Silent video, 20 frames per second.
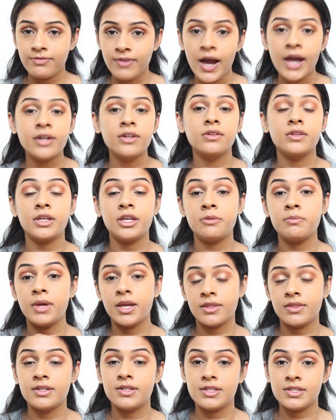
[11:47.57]
finally
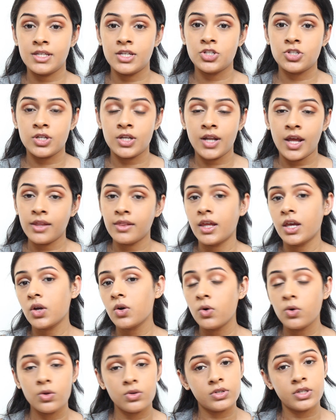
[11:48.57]
make the decision and like
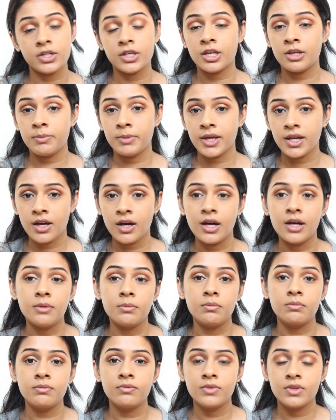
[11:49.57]
cold turkey
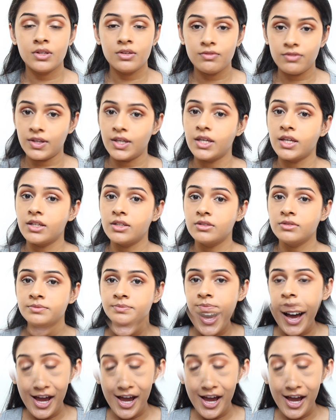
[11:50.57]
become vegan.